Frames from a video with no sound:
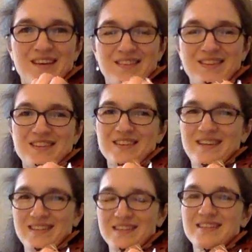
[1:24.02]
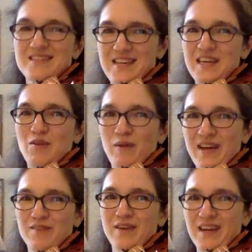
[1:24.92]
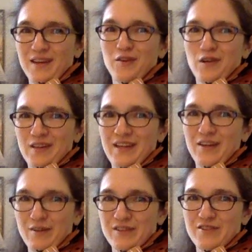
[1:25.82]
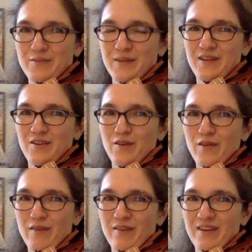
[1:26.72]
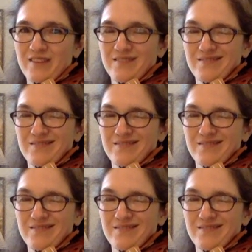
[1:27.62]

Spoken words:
This is a sneaky way of getting you to clean your instrument, you know that, right?